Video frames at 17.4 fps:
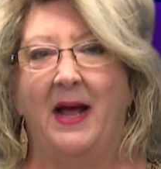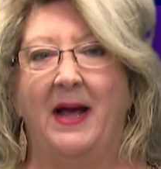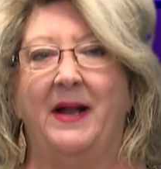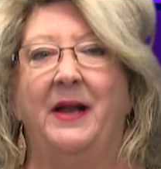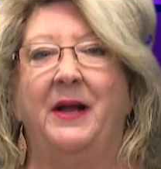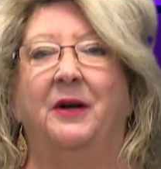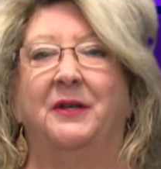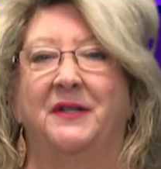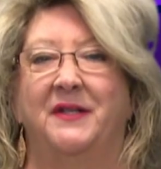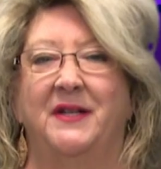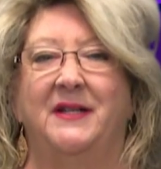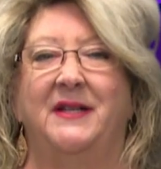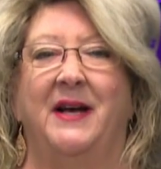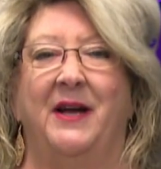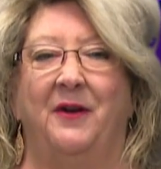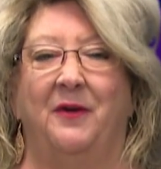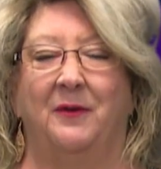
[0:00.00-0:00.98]
and here's the
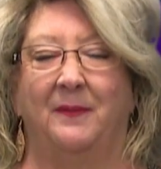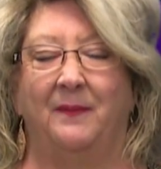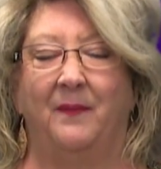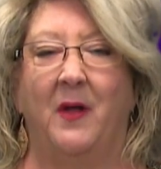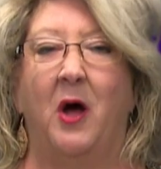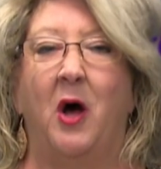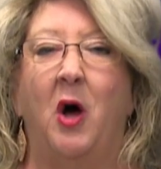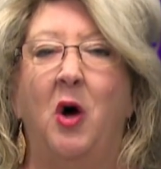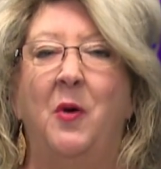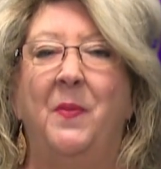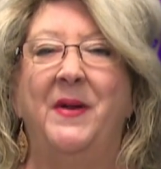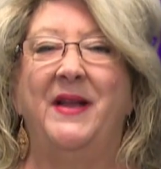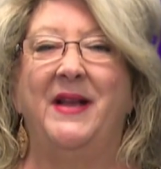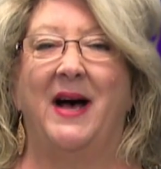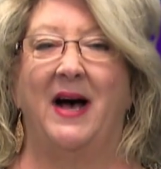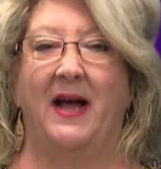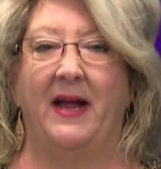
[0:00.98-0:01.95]
title
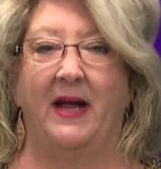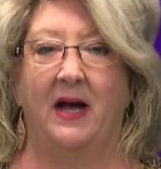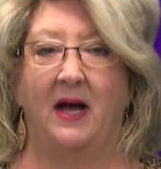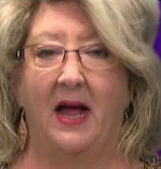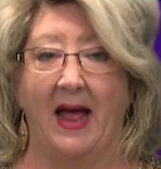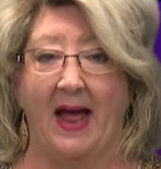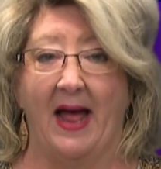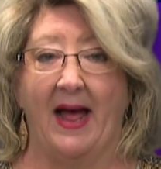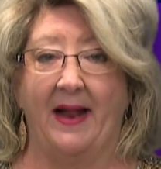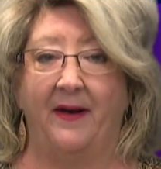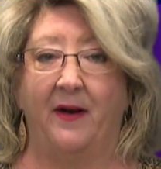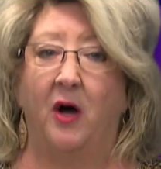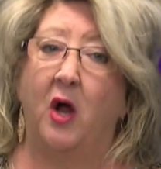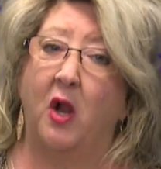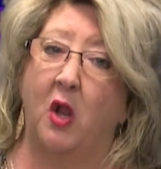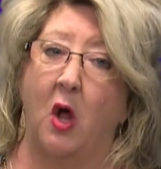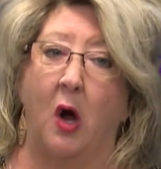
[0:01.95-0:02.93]
Obadiah had
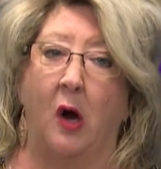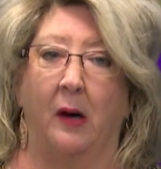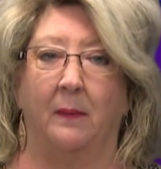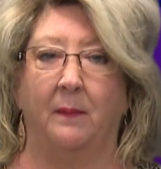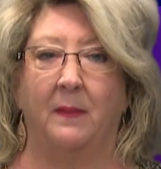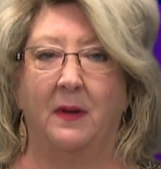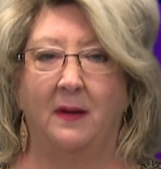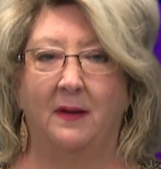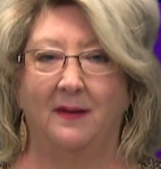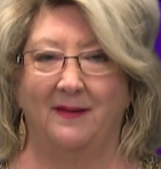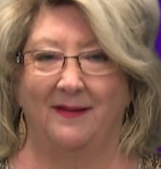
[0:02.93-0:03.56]
alarm.